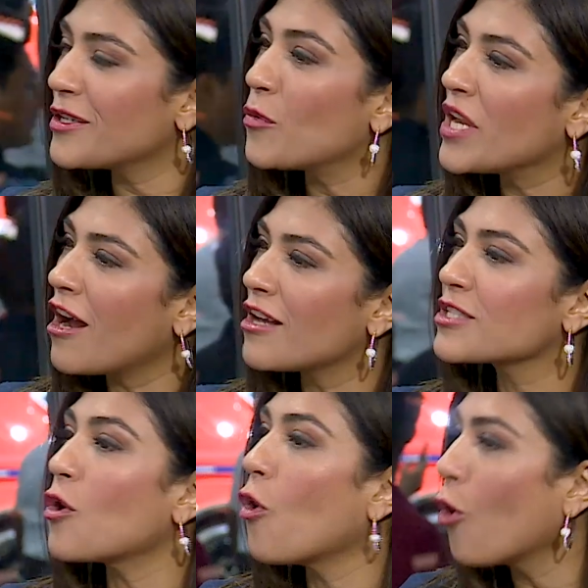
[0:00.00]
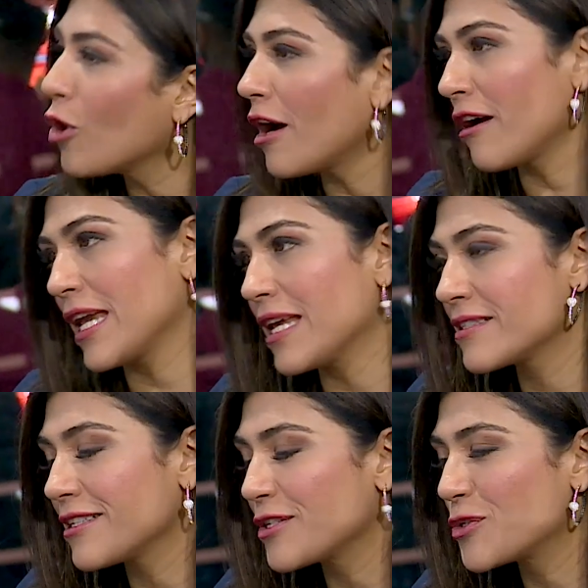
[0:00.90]
we ask all our guests
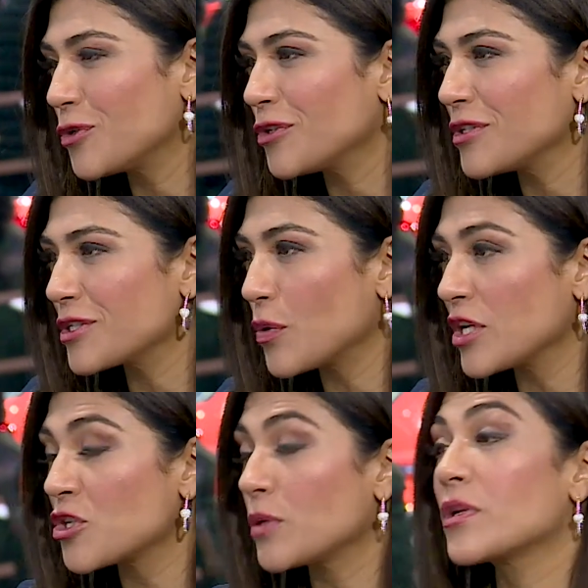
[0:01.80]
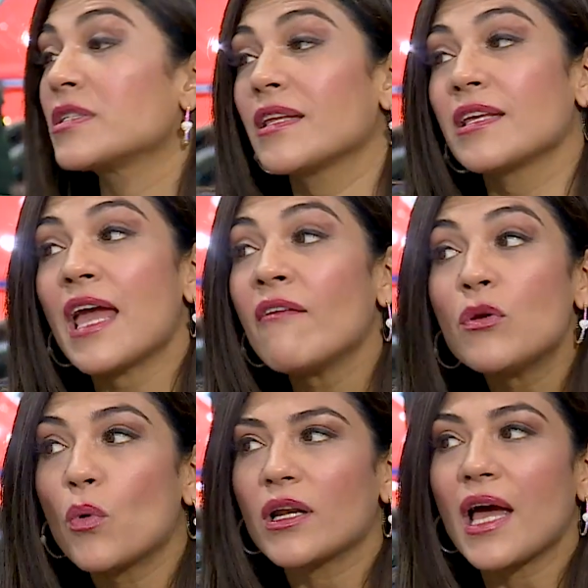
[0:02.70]
in the studio this question because I think
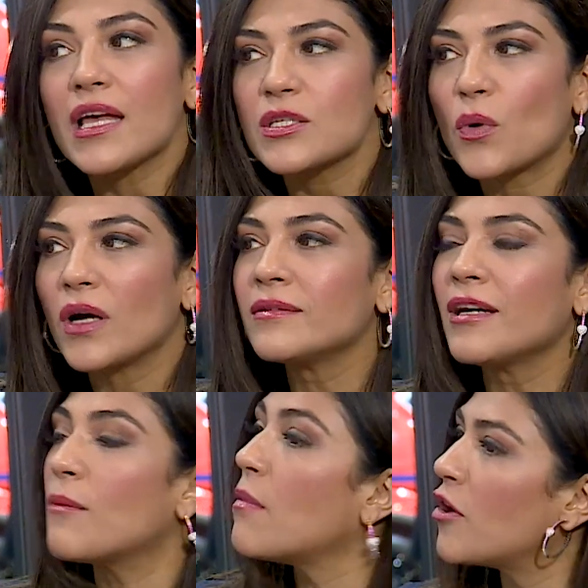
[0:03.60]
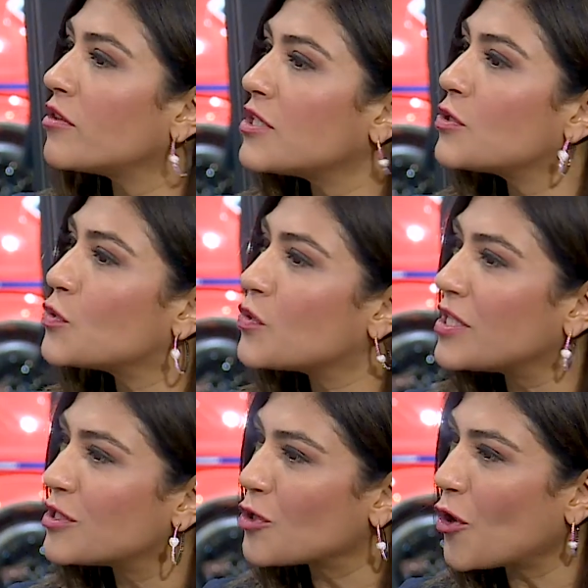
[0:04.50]
everyone has one. A Maruti Suzuki
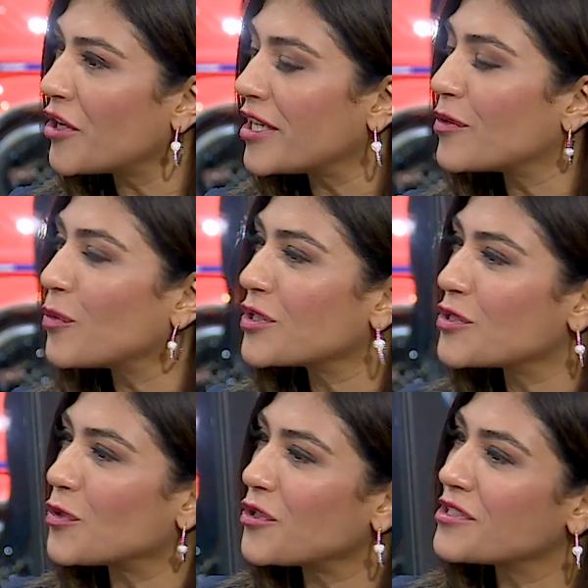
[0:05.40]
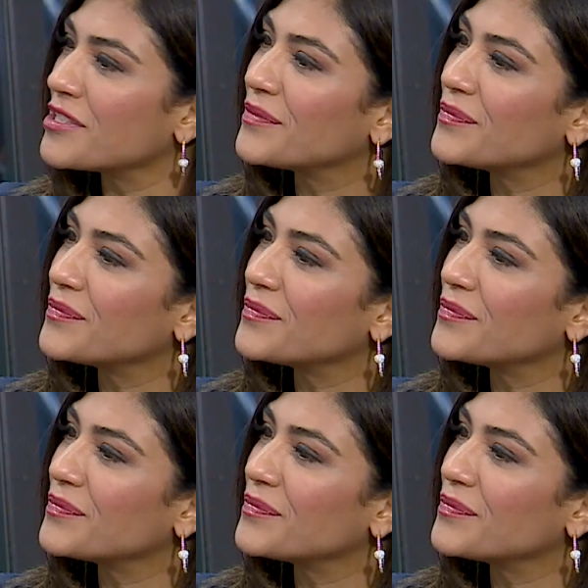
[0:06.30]
story. What's yours?